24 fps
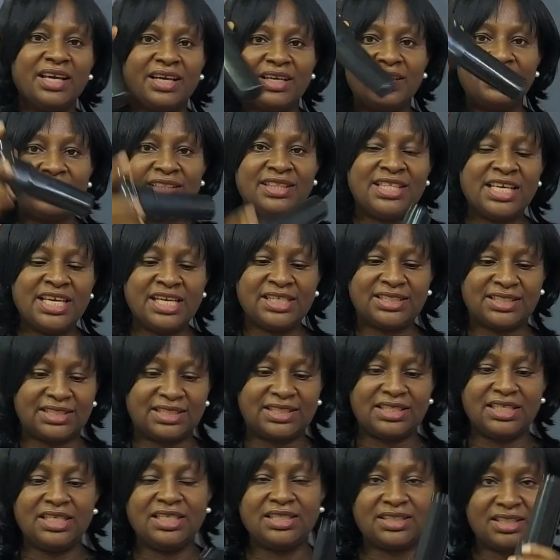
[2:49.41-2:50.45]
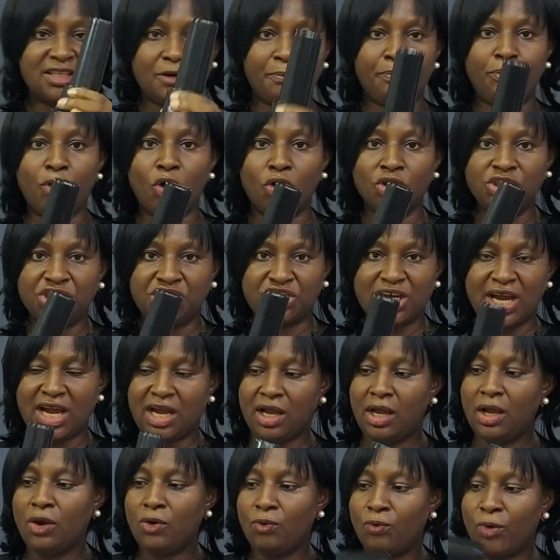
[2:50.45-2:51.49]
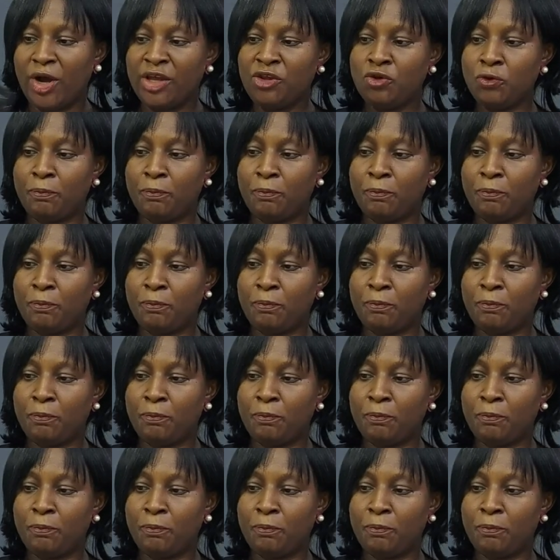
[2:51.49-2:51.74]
This is the plunger. When you